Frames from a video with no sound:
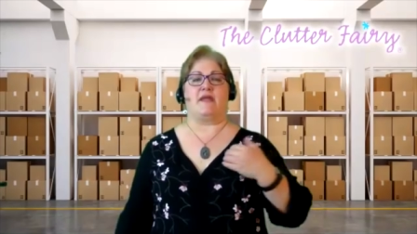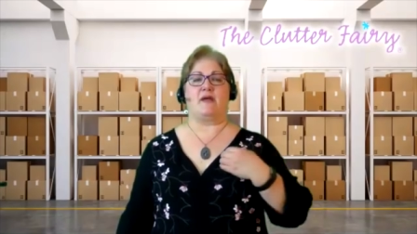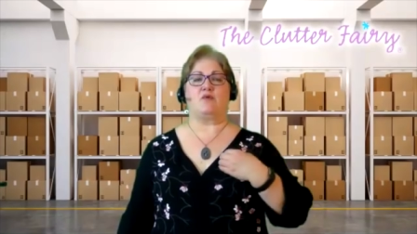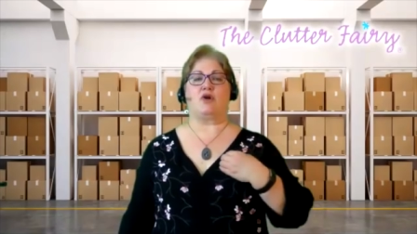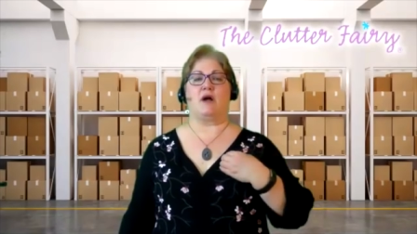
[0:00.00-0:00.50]

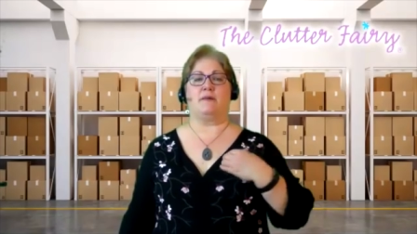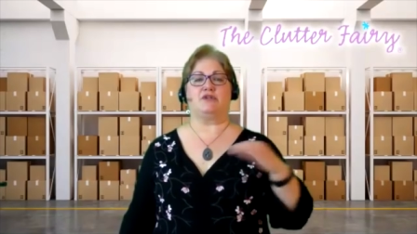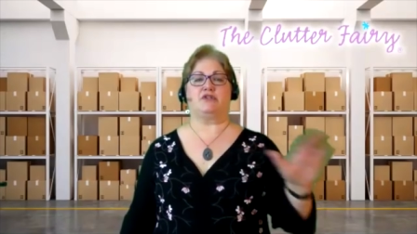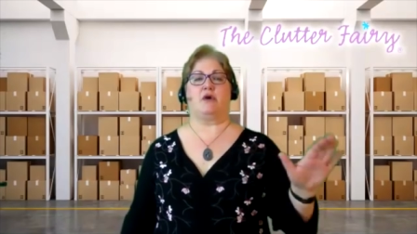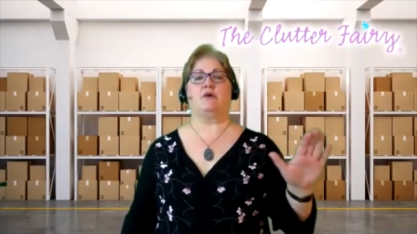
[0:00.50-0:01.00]
They will come
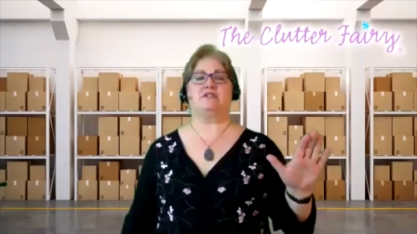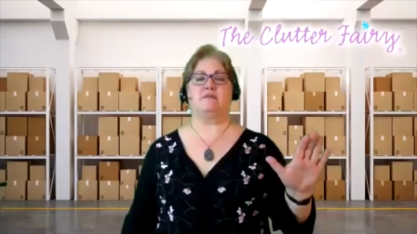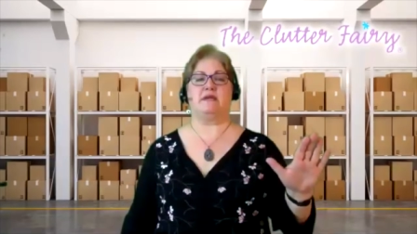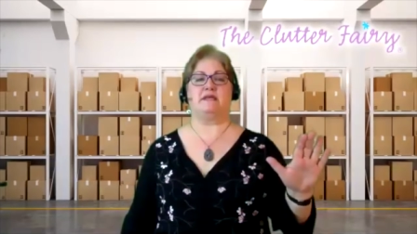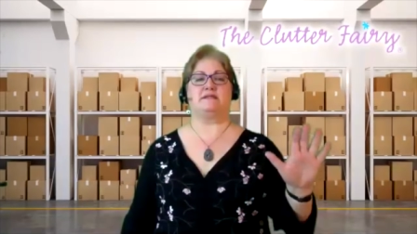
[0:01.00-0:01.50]
and show it
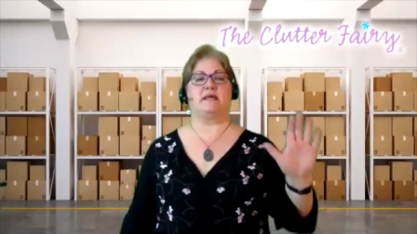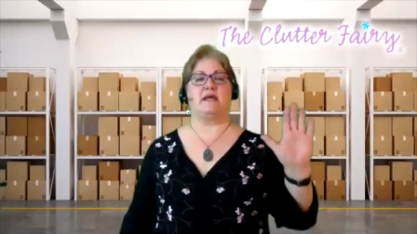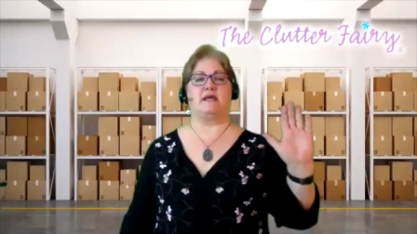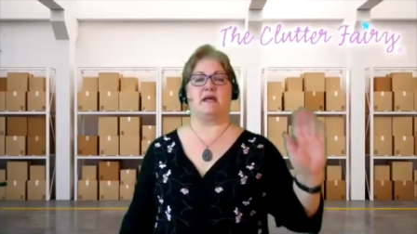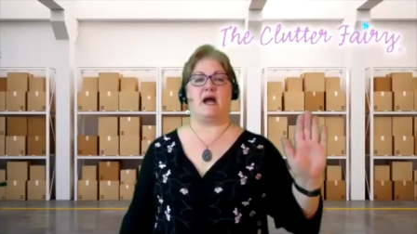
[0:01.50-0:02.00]
to me and
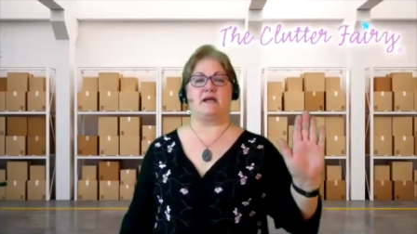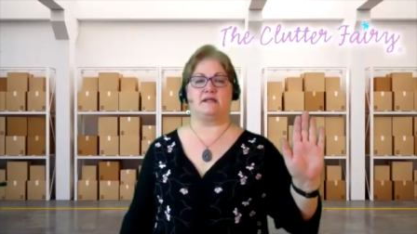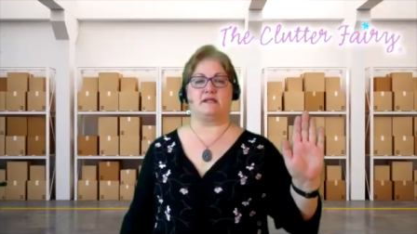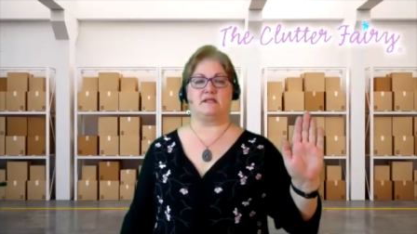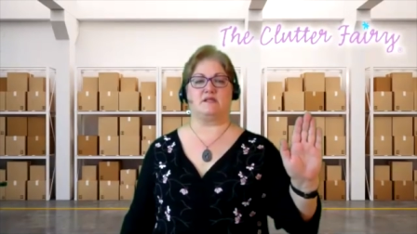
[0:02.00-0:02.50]
say,
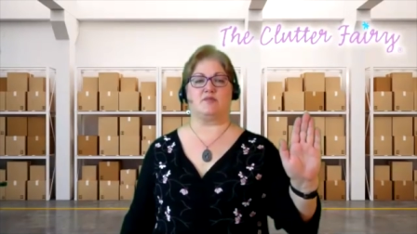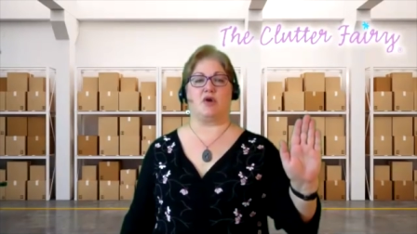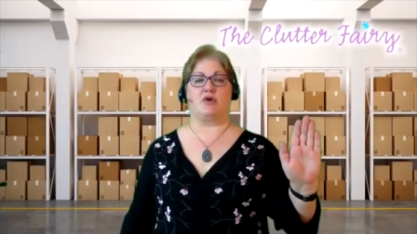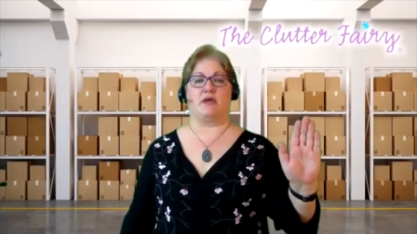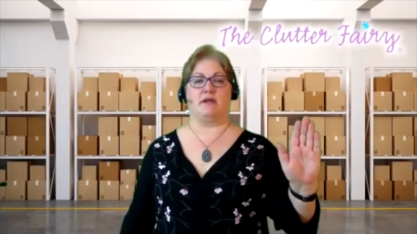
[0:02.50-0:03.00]
this is
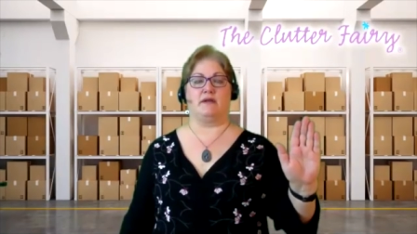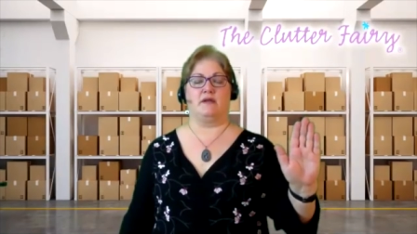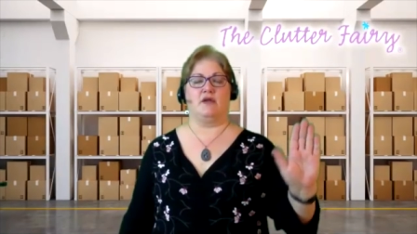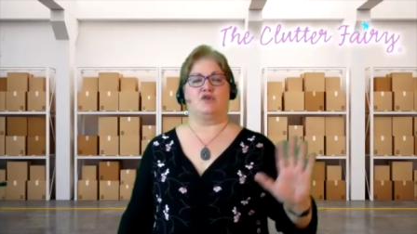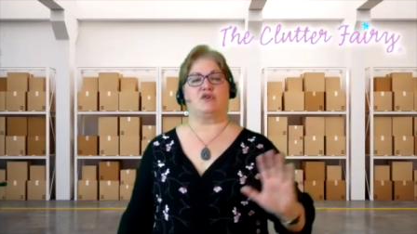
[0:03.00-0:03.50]
broken.
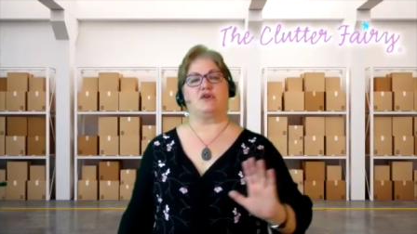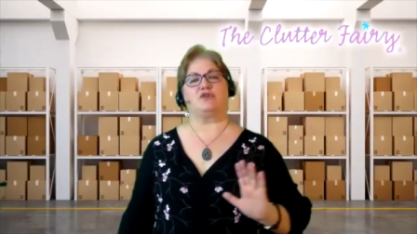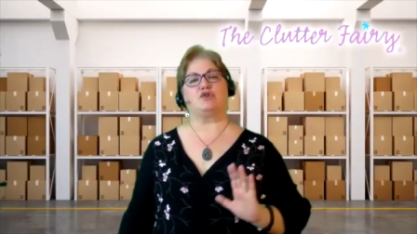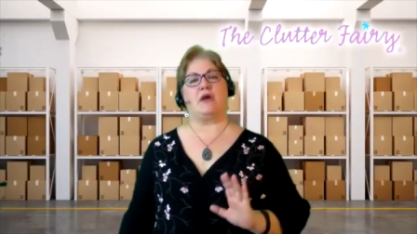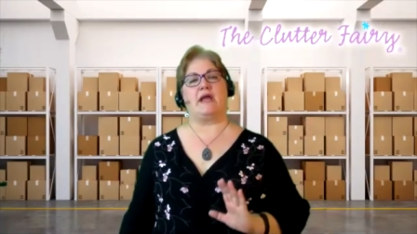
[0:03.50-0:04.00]
So
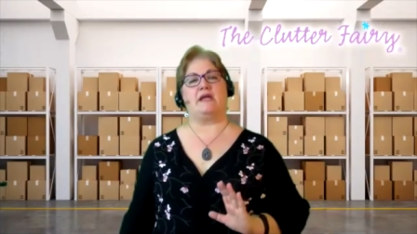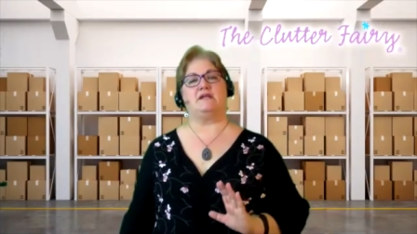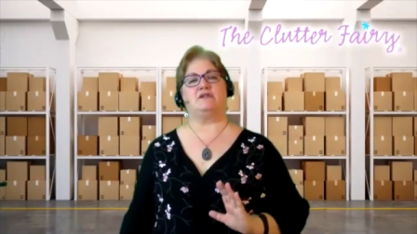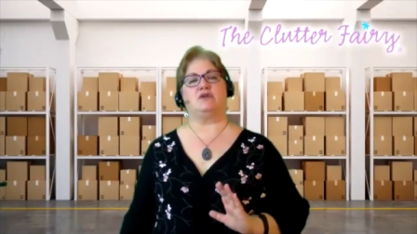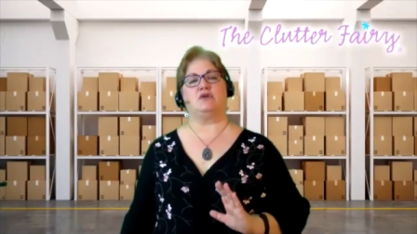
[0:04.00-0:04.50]
they're
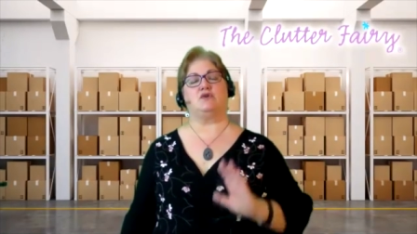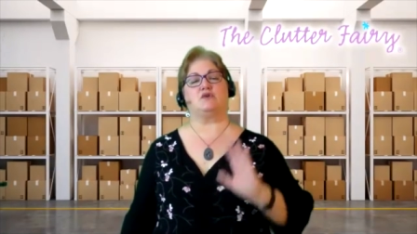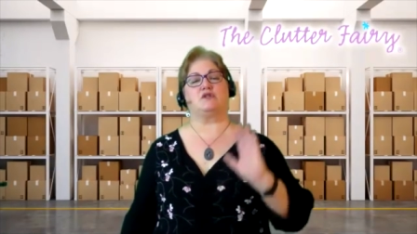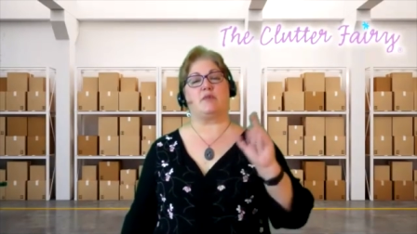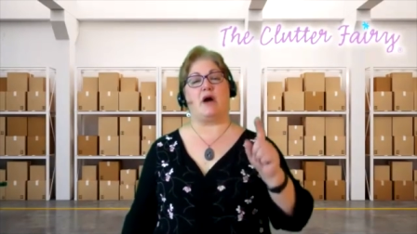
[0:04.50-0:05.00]
trained
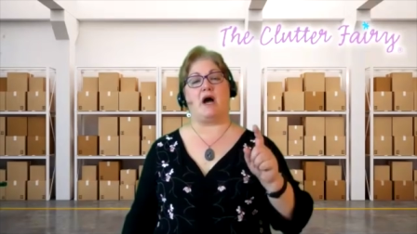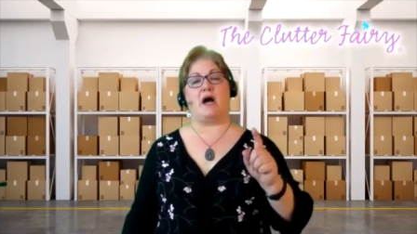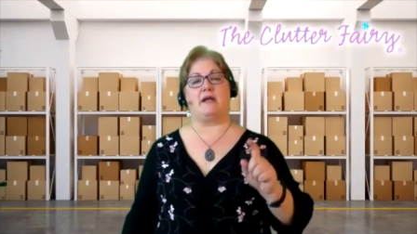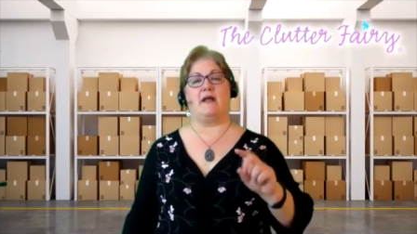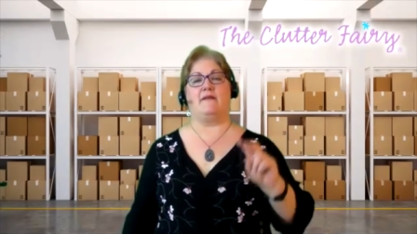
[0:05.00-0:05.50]
to
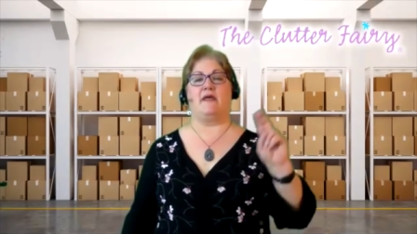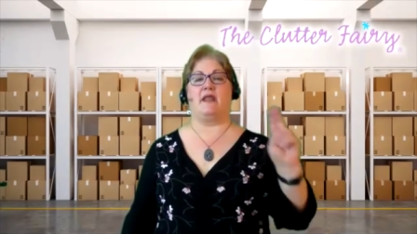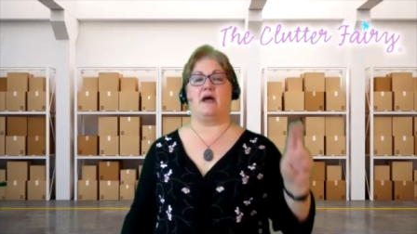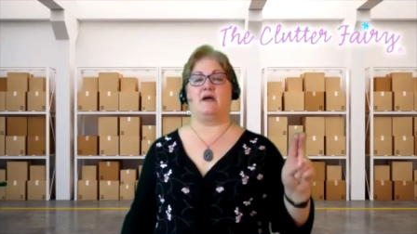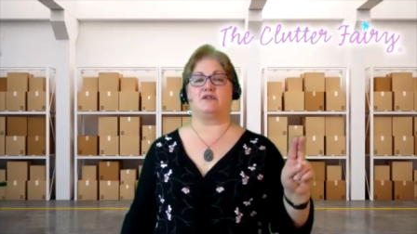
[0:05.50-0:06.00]
spot and
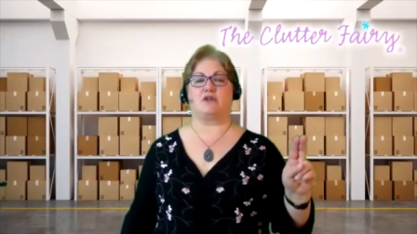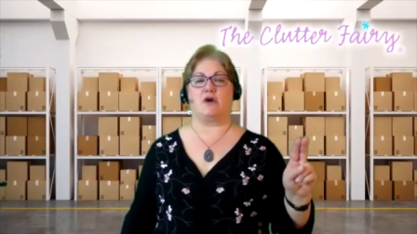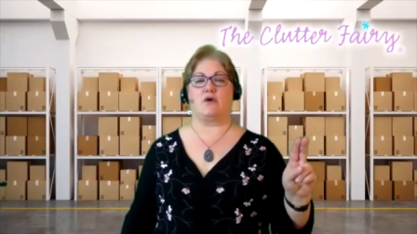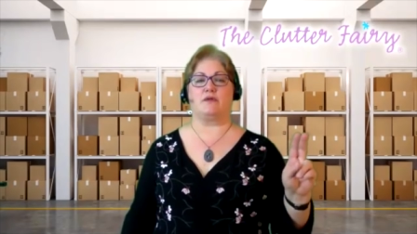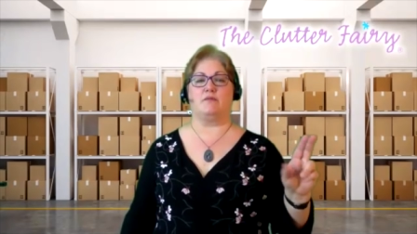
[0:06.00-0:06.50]
then
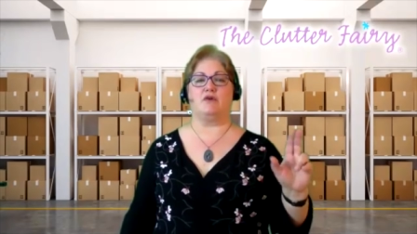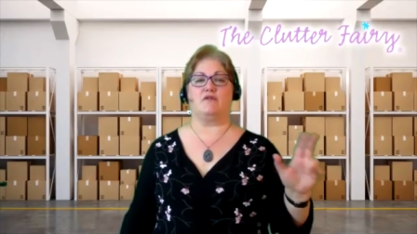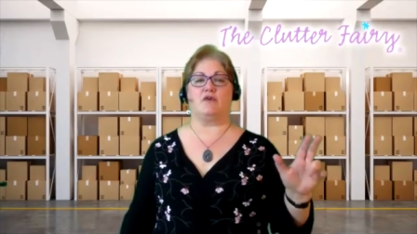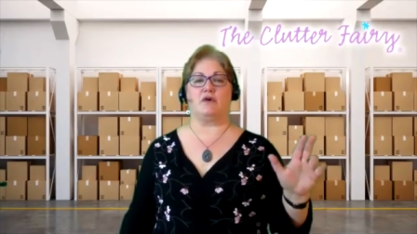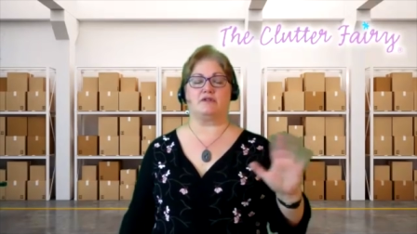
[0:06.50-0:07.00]
show the
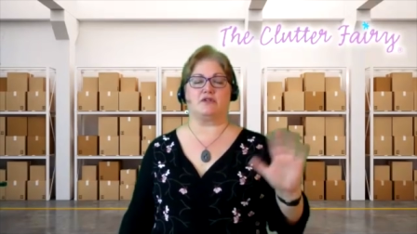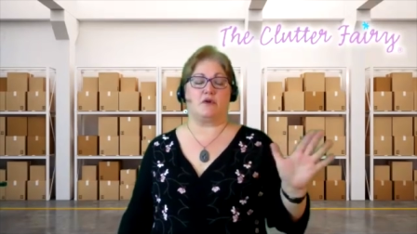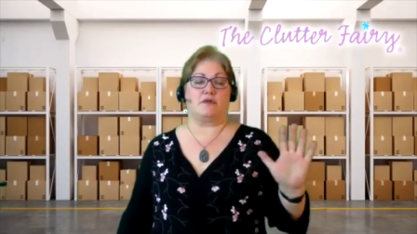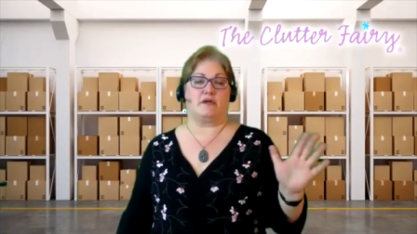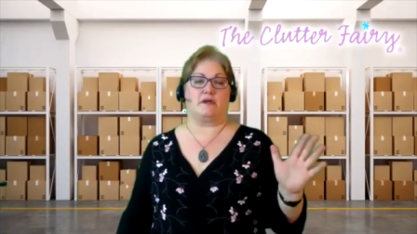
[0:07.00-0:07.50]
mover, or
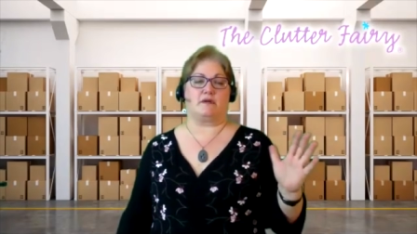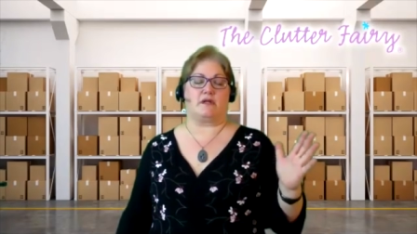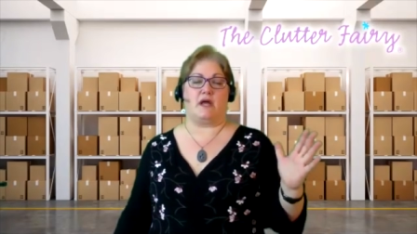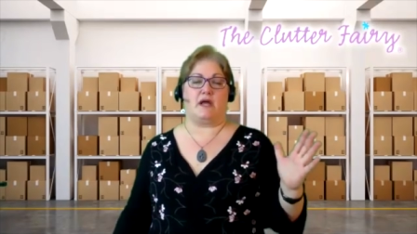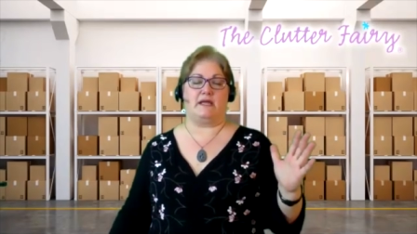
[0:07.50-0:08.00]
show the
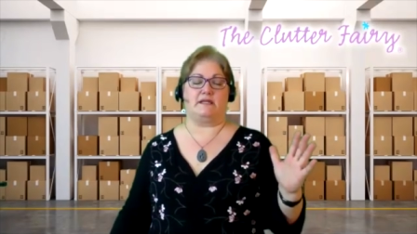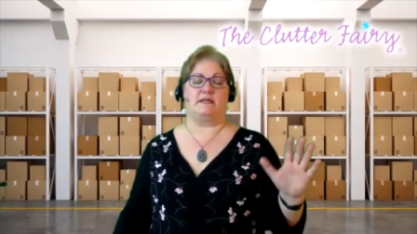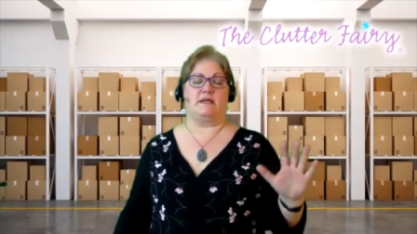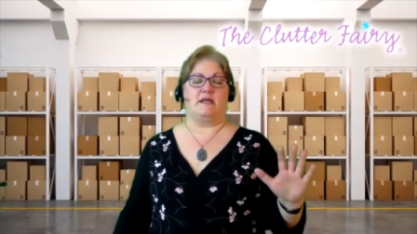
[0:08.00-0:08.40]
client